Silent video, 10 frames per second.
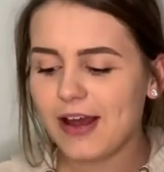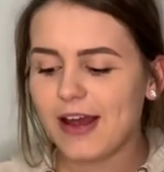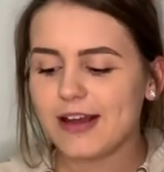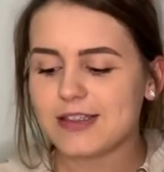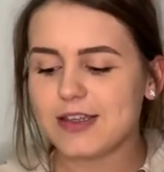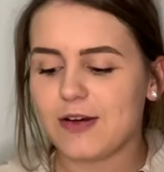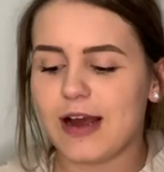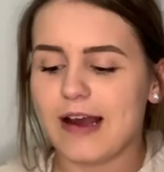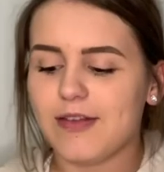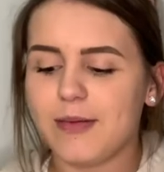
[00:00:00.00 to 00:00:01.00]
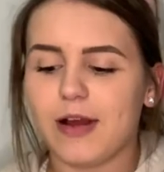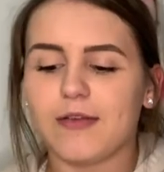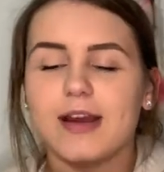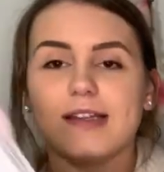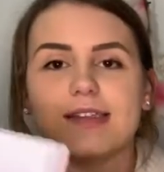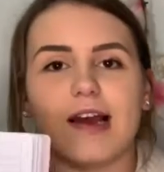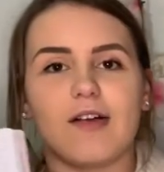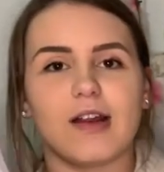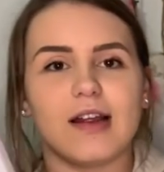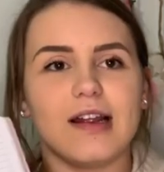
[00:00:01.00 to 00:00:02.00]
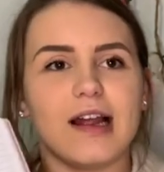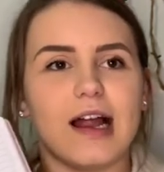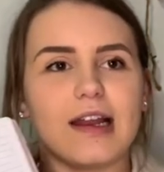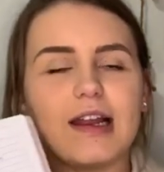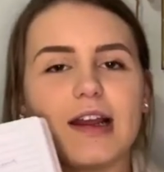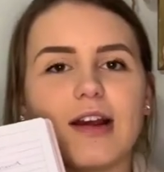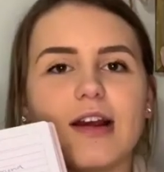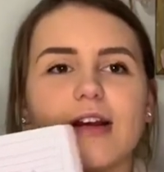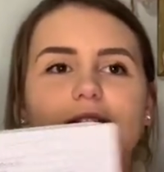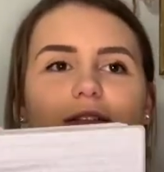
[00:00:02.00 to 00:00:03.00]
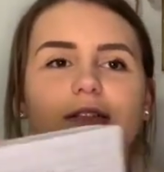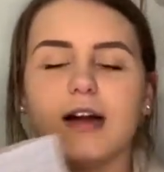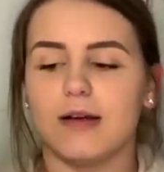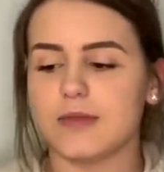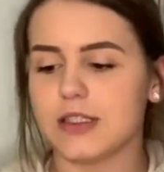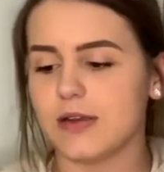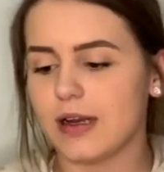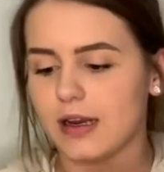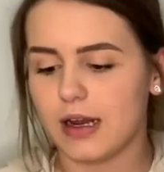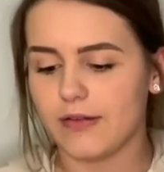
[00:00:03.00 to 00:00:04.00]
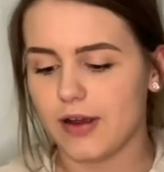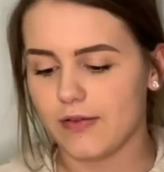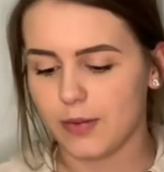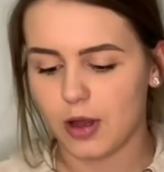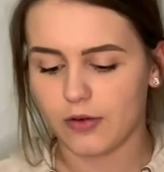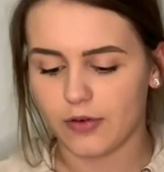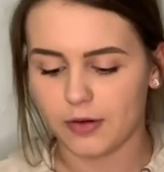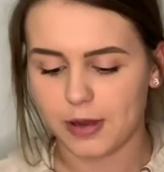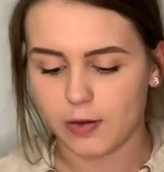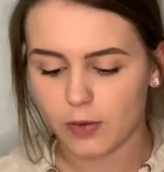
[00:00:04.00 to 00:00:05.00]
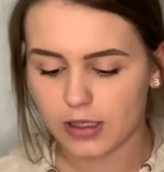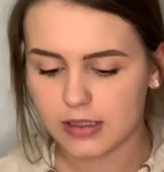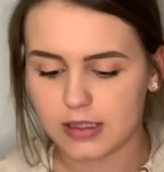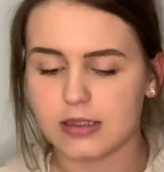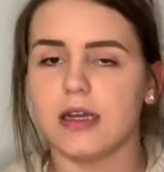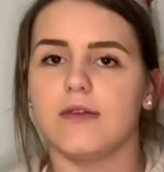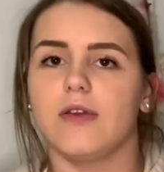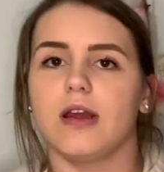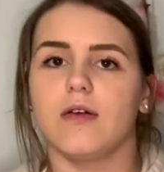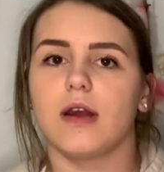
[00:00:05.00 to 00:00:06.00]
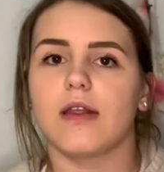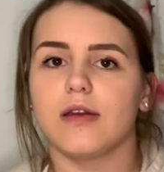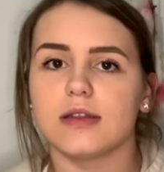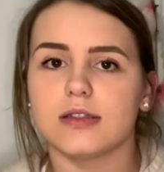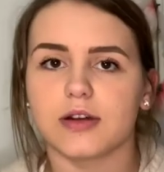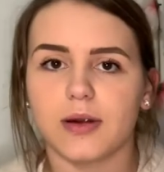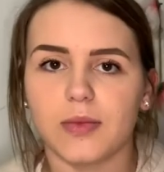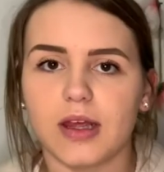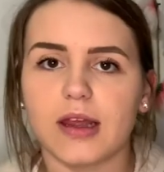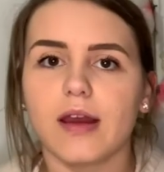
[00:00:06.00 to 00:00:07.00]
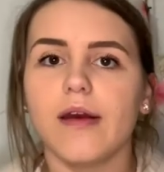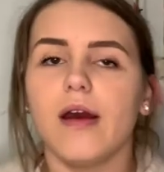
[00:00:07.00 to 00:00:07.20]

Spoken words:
So I have them all written down on here, just so I could kind of have them all in front of me at once instead of like going on the Instagram thing.